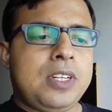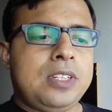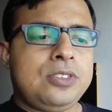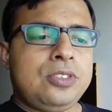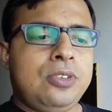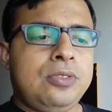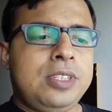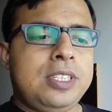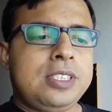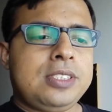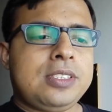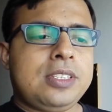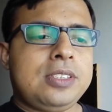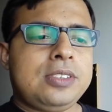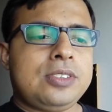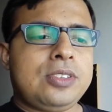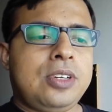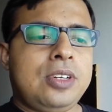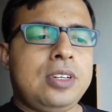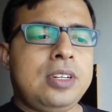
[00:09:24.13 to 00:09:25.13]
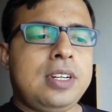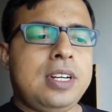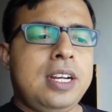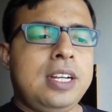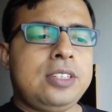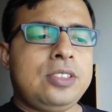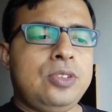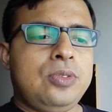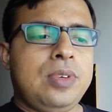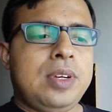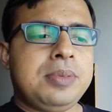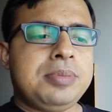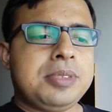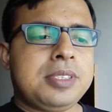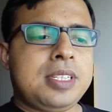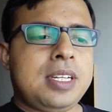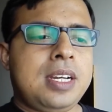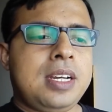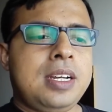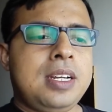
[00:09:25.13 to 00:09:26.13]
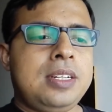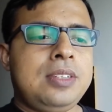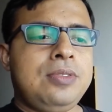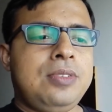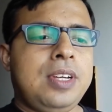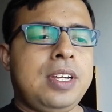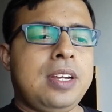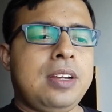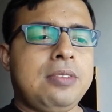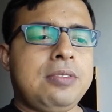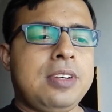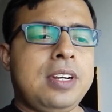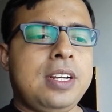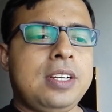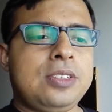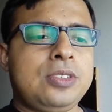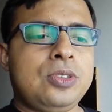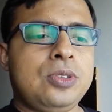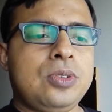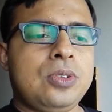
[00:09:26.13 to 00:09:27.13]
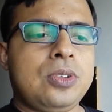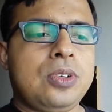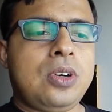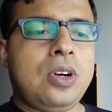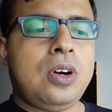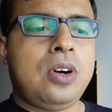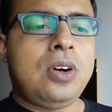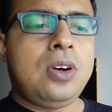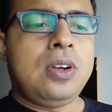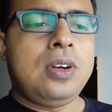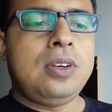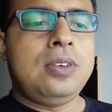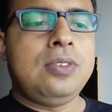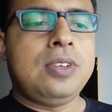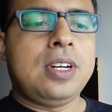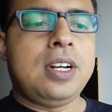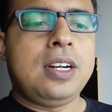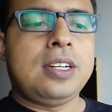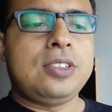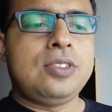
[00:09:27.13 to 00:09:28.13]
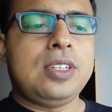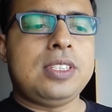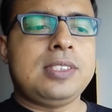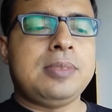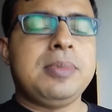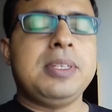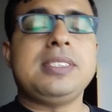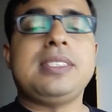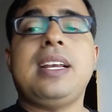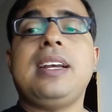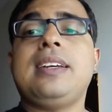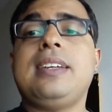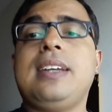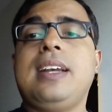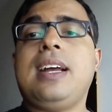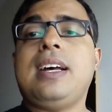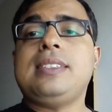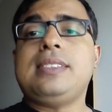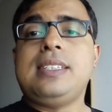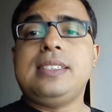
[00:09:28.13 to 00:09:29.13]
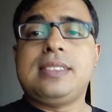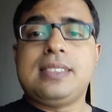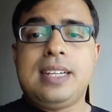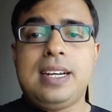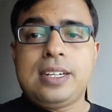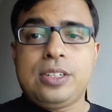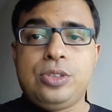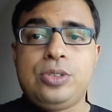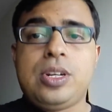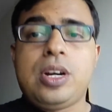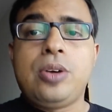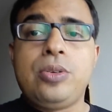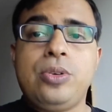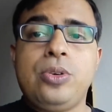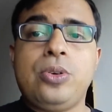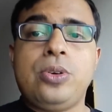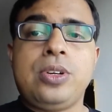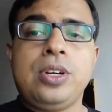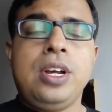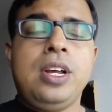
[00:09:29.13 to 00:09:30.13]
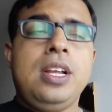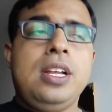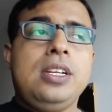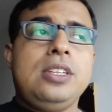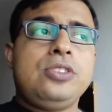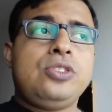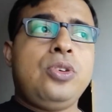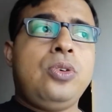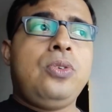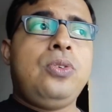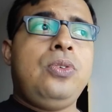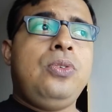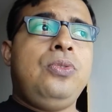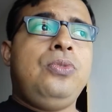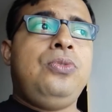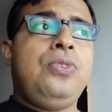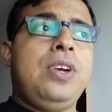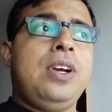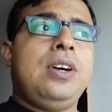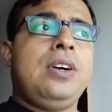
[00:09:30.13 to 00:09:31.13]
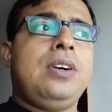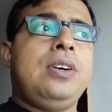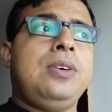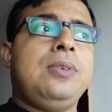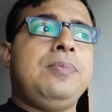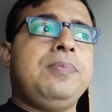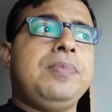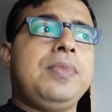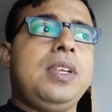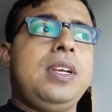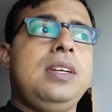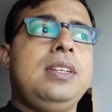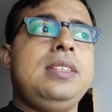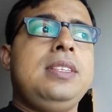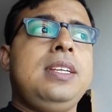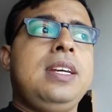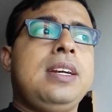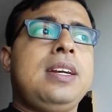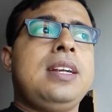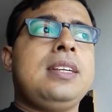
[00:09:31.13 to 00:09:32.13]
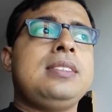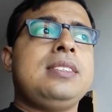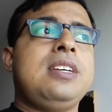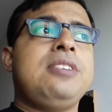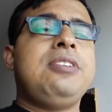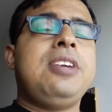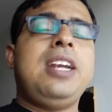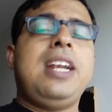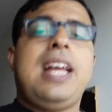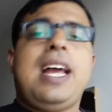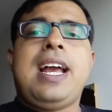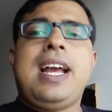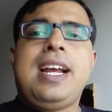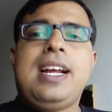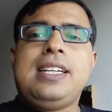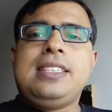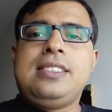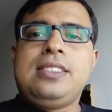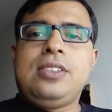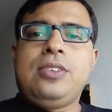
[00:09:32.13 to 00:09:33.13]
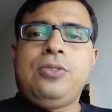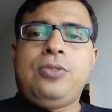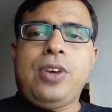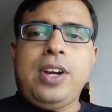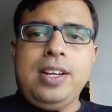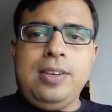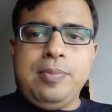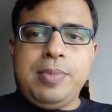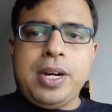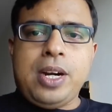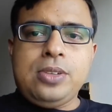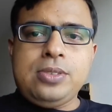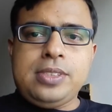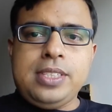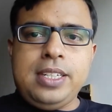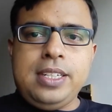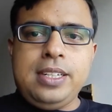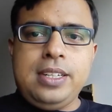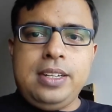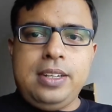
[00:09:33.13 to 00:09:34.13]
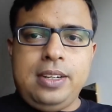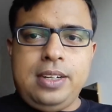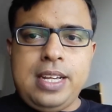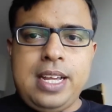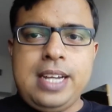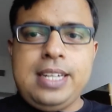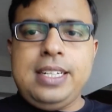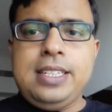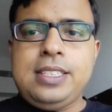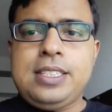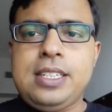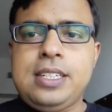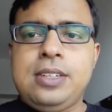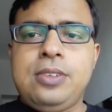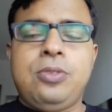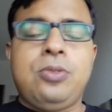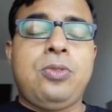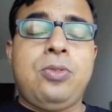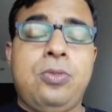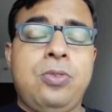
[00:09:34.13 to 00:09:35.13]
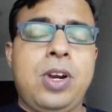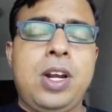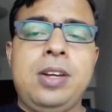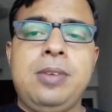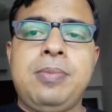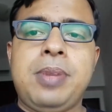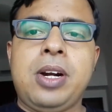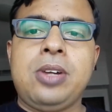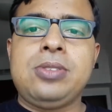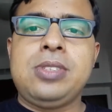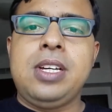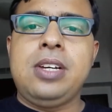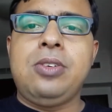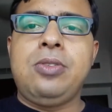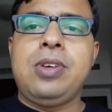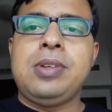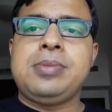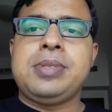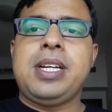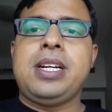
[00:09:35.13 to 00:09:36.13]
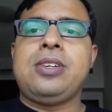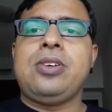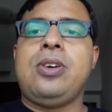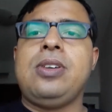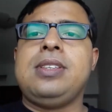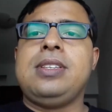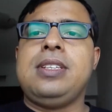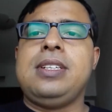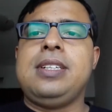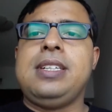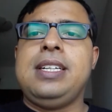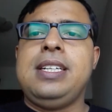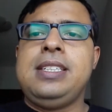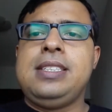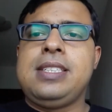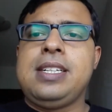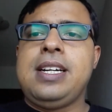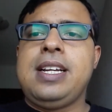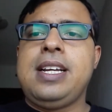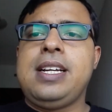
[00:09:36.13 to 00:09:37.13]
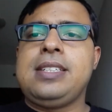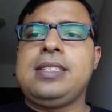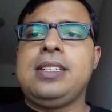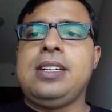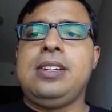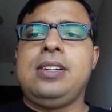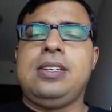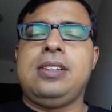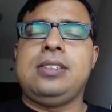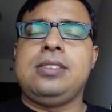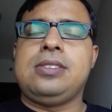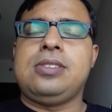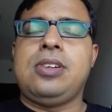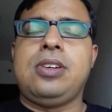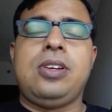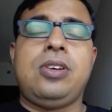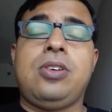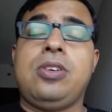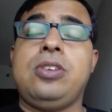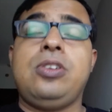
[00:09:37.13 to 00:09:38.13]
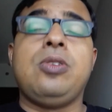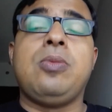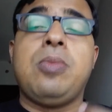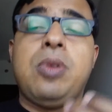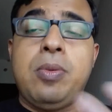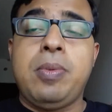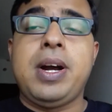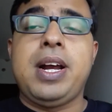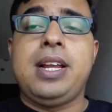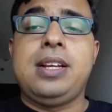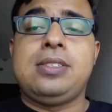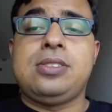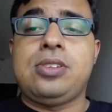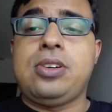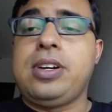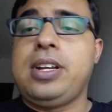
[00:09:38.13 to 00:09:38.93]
so we discussed on click to website, we have click to call, click to SMS, and last is click to download. So there are several ads while browsing while browsing a website on the internet, on your mobile.